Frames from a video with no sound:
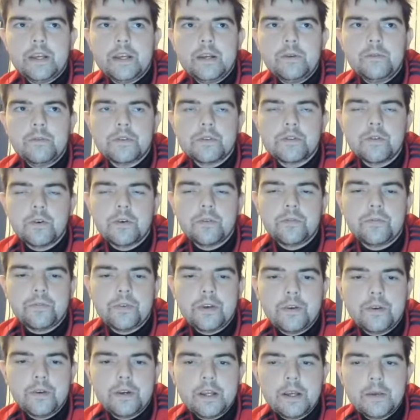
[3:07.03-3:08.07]
it was not
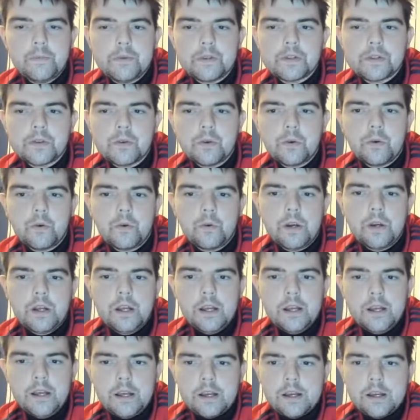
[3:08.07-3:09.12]
fair on him at all.
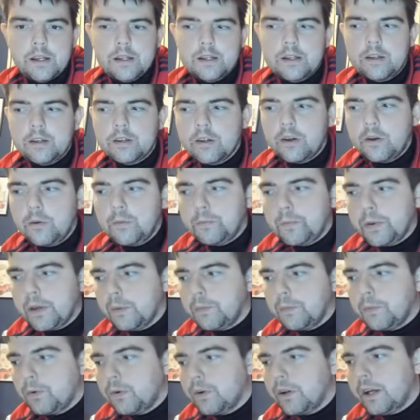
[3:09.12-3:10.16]
And I know
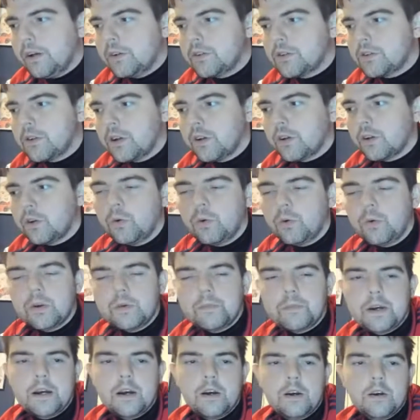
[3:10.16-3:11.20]
people are now trying to call
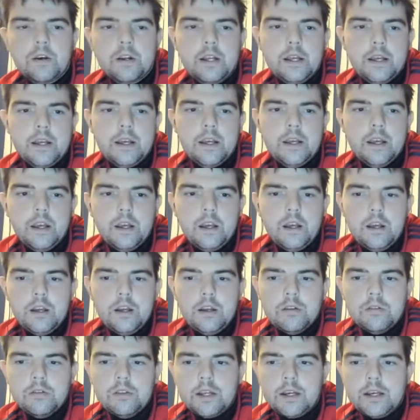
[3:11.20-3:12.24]
him out on it.
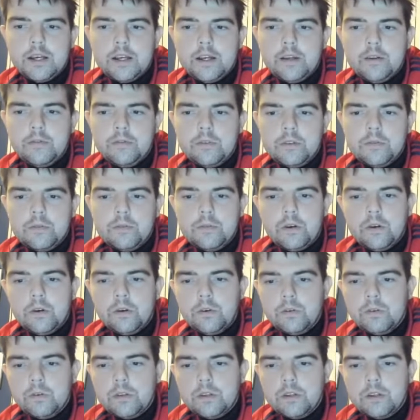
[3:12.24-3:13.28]

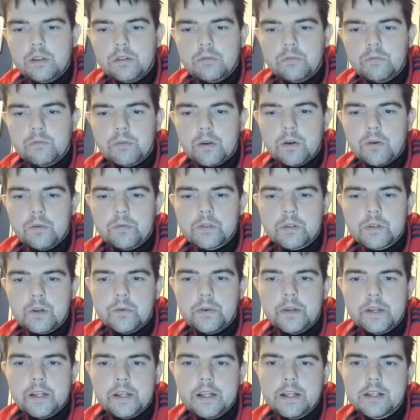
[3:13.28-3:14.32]
Well, I'm
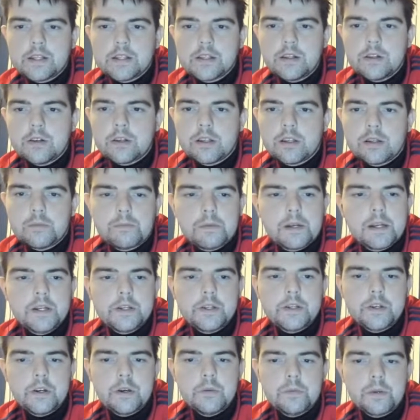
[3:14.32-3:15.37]
sorry. You need to look at the
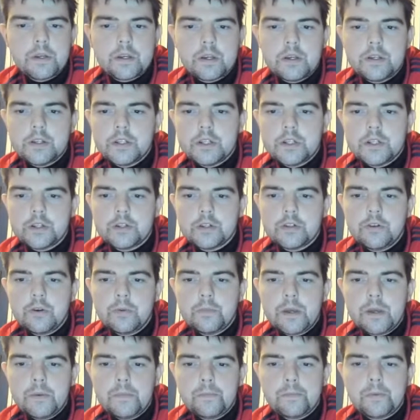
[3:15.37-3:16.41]
manager because you should
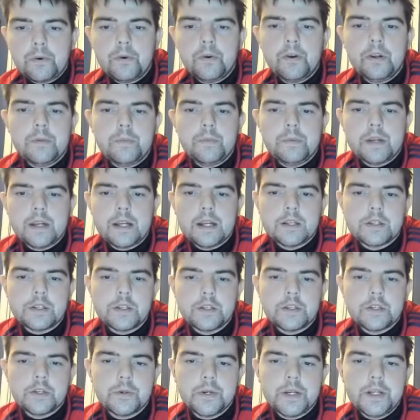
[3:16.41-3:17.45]
not be putting him in that
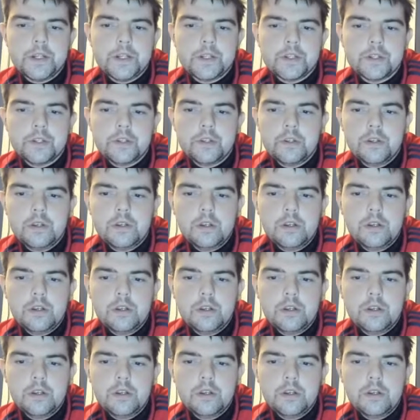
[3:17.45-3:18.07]
situation.